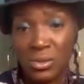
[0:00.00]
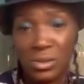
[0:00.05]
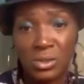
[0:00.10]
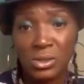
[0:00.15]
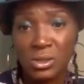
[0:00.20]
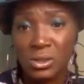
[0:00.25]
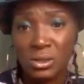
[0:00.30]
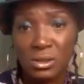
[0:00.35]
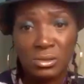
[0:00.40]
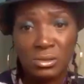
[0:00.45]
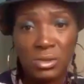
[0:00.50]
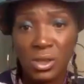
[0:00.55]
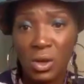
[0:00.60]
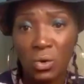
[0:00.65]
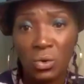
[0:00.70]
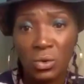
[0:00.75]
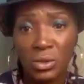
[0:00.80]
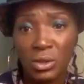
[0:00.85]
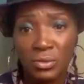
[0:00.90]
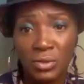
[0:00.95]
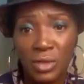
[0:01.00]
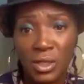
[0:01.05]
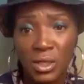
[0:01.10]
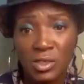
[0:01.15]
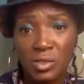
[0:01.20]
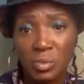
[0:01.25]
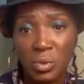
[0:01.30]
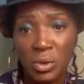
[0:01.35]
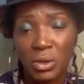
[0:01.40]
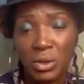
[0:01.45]
it was a whole different
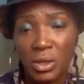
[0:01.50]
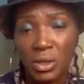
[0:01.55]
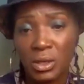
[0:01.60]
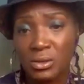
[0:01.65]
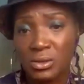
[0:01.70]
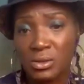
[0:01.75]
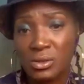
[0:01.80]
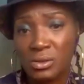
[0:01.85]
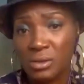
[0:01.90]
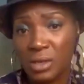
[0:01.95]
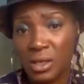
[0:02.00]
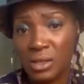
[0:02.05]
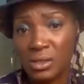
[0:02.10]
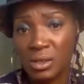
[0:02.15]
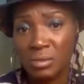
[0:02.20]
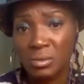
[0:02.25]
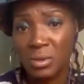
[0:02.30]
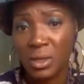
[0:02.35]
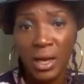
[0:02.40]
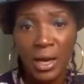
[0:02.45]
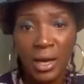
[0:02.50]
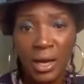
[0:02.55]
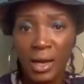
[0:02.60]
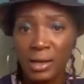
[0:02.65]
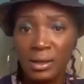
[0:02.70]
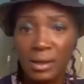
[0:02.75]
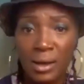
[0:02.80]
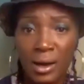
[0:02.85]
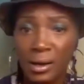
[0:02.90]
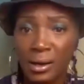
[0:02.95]
experience, like something I
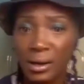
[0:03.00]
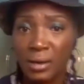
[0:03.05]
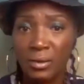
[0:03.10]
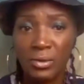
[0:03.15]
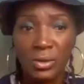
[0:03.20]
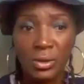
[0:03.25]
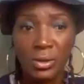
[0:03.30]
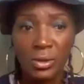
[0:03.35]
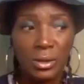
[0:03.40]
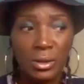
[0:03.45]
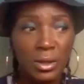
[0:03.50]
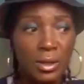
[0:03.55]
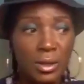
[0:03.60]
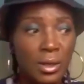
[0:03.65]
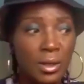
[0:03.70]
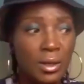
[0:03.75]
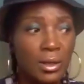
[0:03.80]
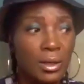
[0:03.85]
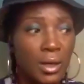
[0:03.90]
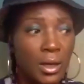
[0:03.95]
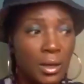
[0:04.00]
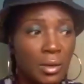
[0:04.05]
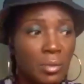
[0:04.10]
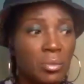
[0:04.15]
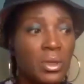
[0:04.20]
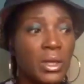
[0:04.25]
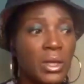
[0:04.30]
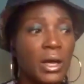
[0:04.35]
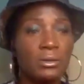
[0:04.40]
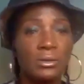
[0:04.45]
had not ever kind of
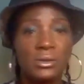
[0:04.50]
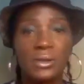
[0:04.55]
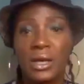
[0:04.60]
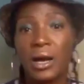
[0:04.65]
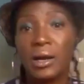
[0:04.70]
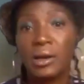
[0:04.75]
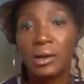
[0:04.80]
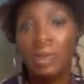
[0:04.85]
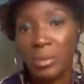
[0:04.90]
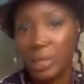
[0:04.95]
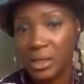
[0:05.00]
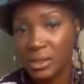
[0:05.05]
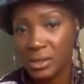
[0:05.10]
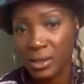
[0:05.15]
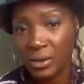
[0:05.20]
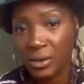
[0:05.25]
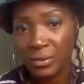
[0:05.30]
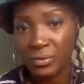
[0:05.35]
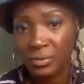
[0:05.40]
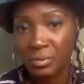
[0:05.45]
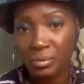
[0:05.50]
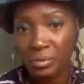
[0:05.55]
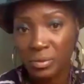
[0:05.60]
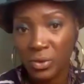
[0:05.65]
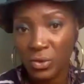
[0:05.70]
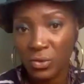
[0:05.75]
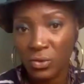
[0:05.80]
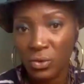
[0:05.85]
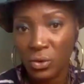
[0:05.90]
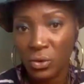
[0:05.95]
been outside of myself
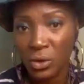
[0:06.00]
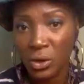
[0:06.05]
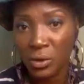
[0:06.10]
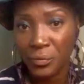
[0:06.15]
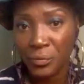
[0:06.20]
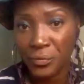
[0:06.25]
before.